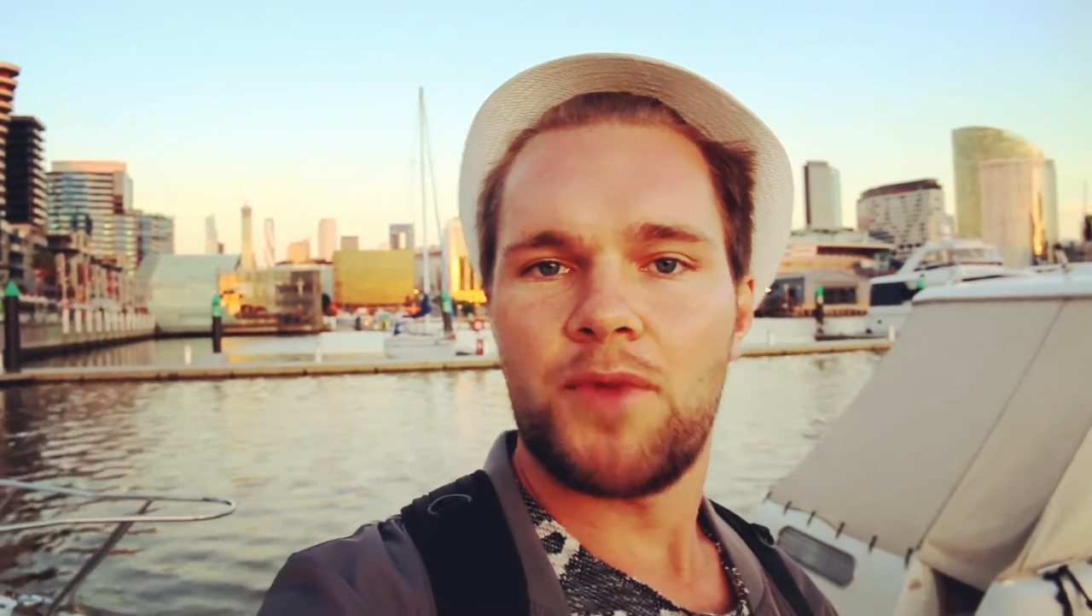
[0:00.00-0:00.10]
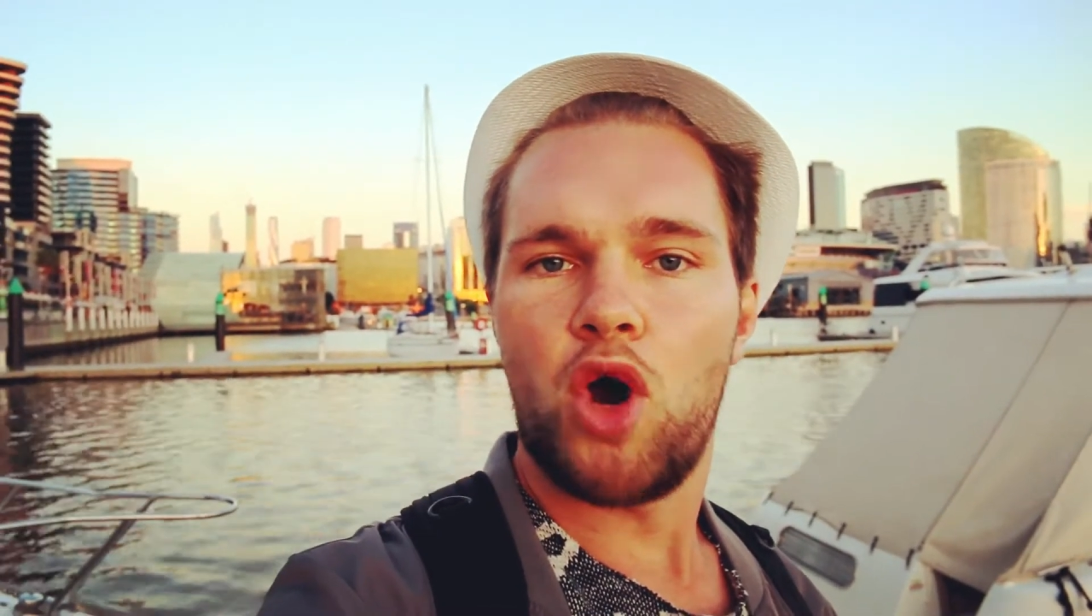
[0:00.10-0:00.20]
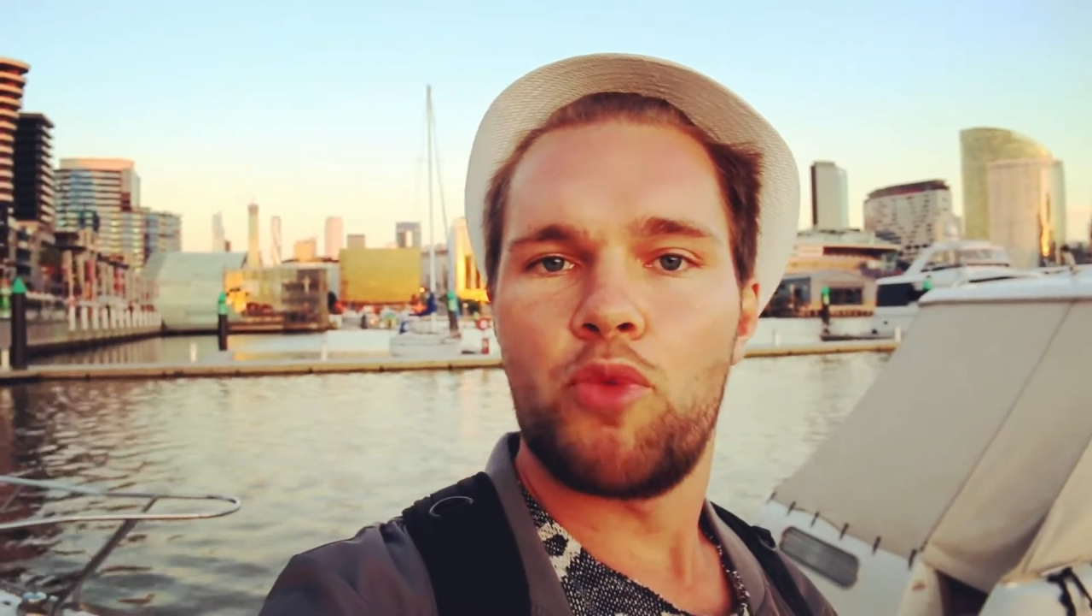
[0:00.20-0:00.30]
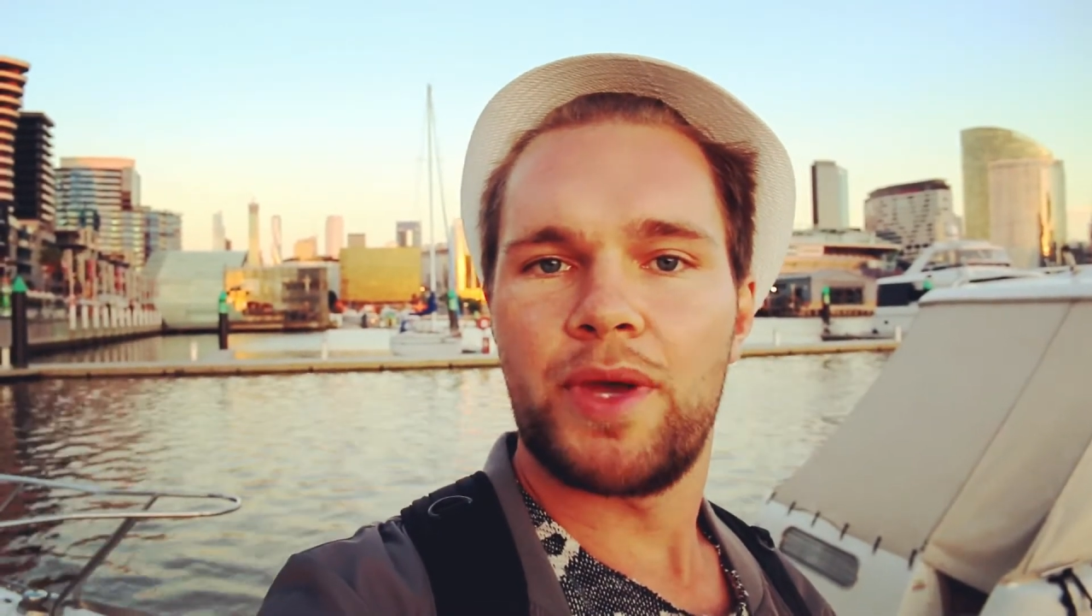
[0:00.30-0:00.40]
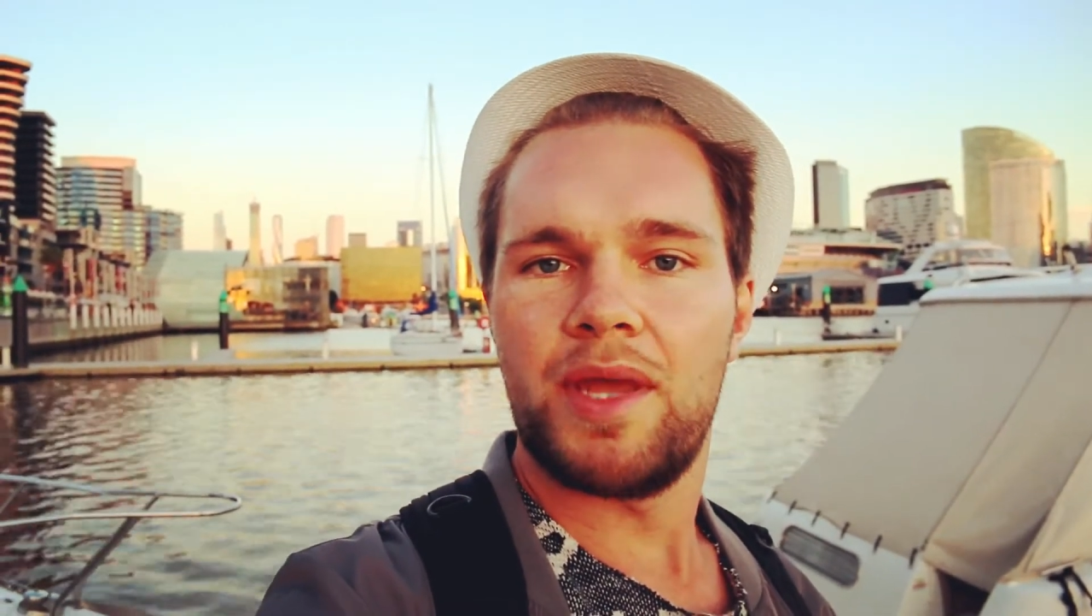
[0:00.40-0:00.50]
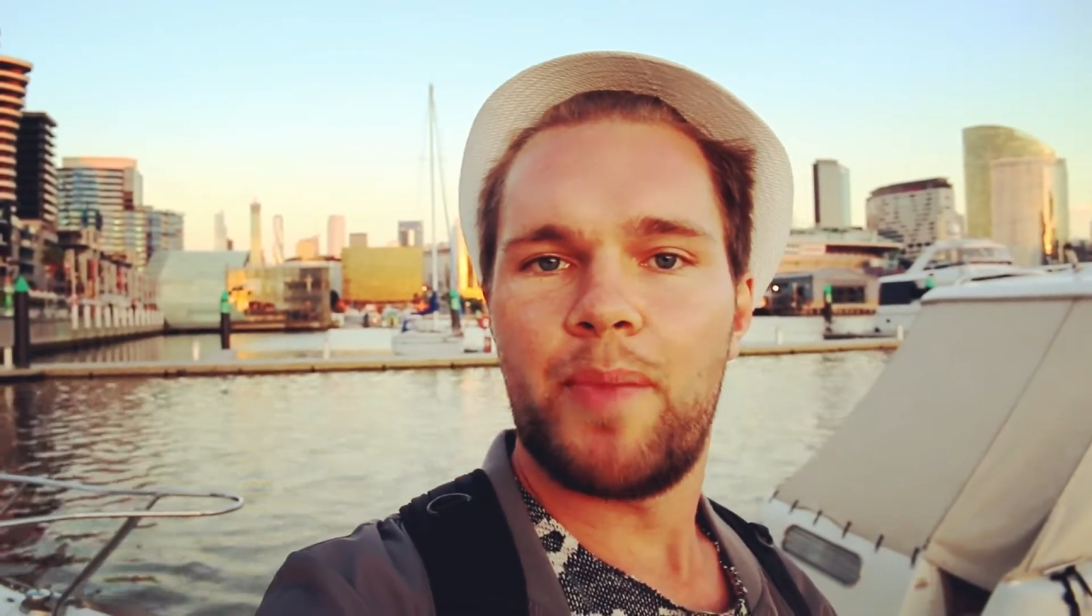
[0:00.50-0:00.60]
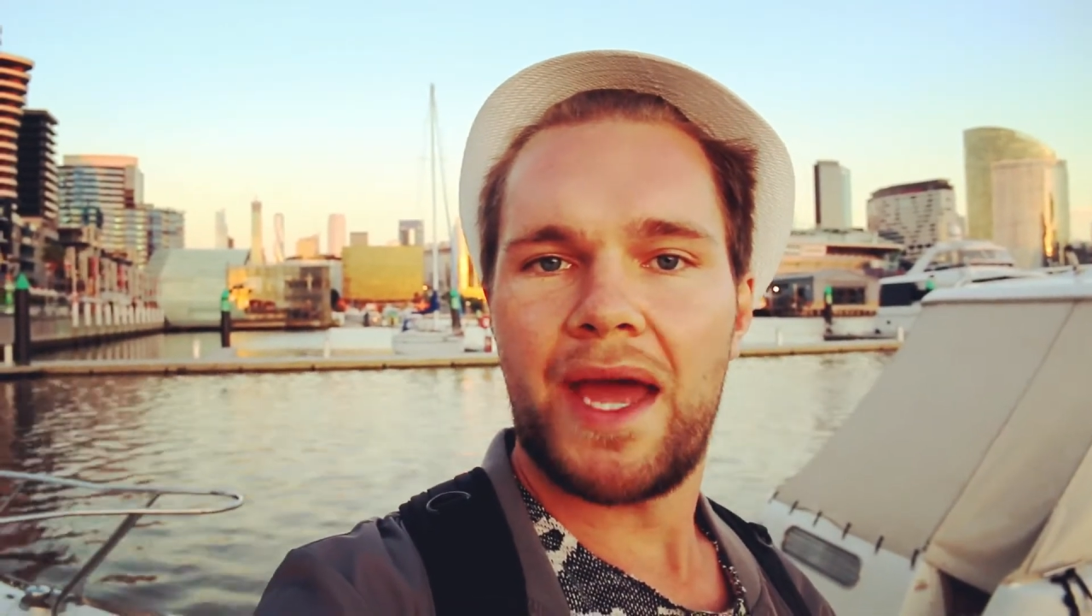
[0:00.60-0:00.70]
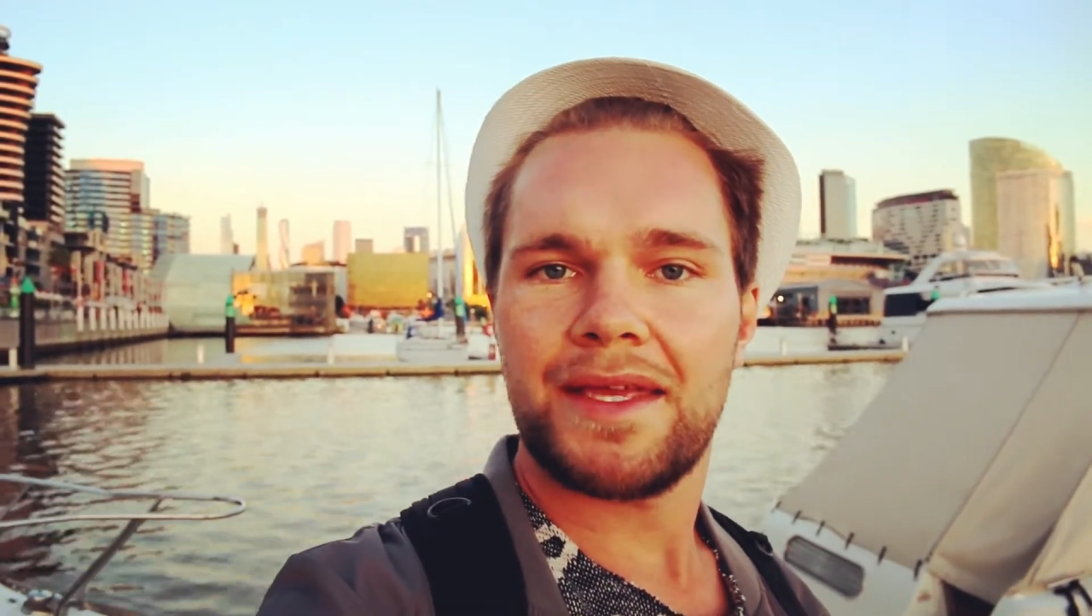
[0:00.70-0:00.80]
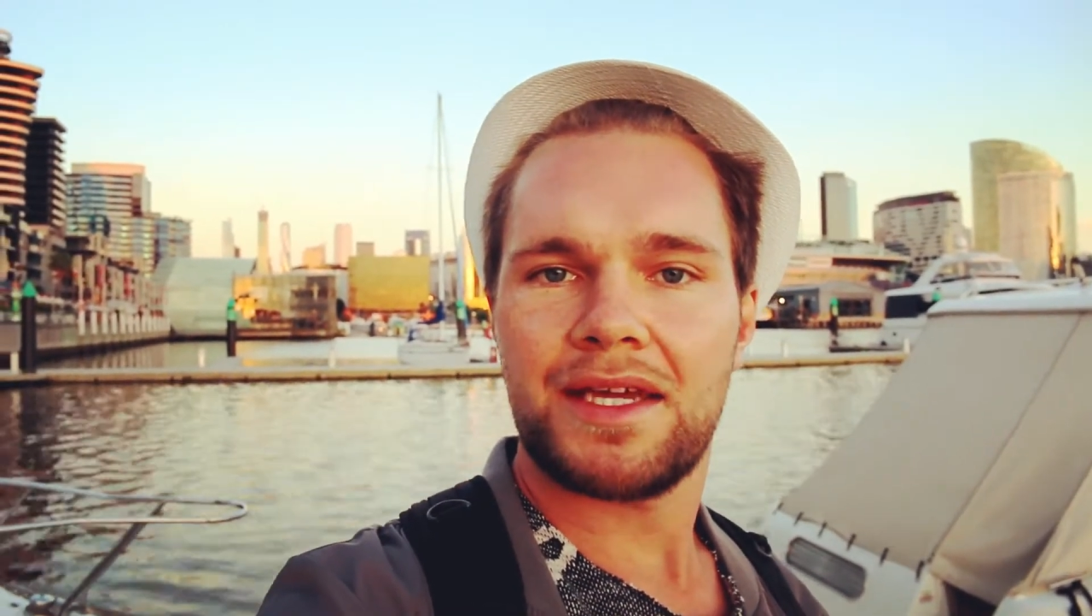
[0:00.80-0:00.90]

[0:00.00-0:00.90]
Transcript: open a bank